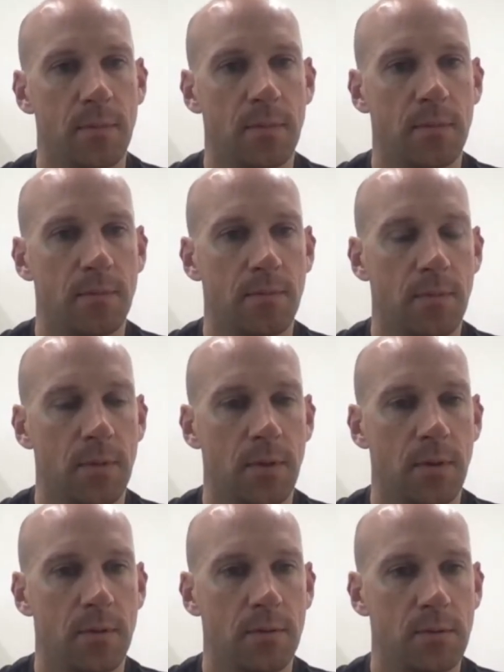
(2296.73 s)

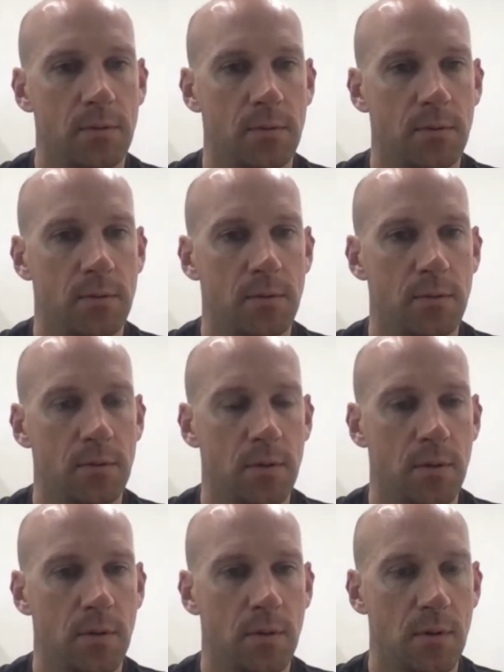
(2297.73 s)

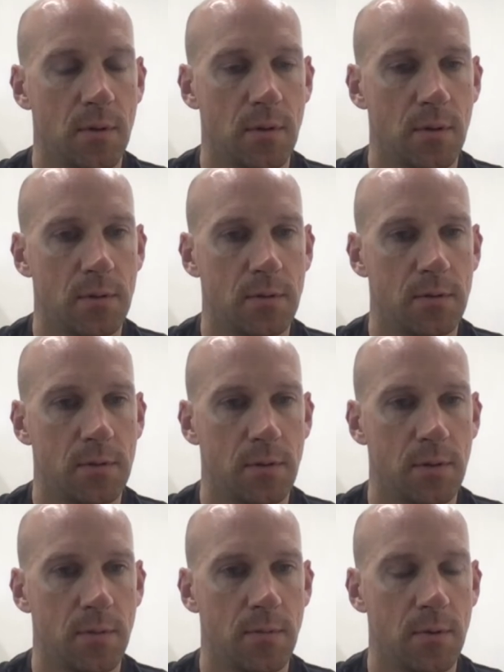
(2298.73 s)

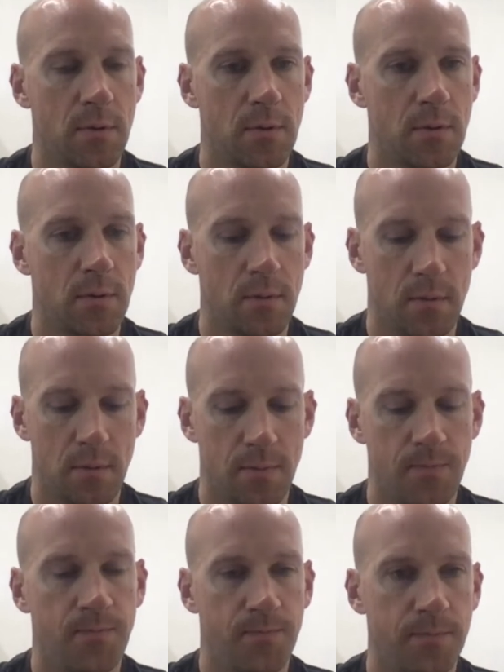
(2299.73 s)

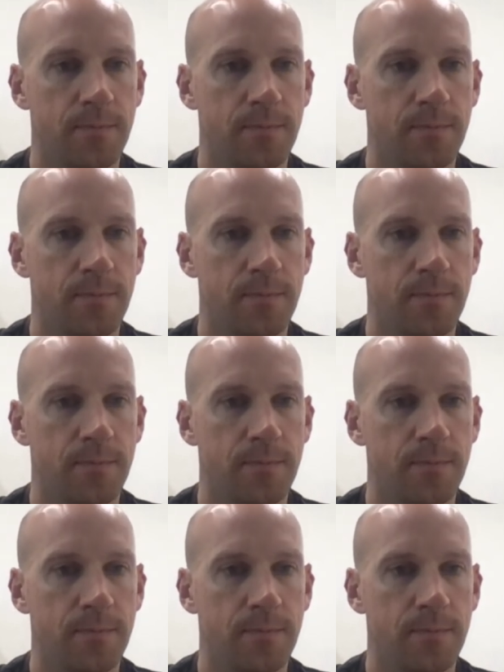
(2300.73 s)
[no speech]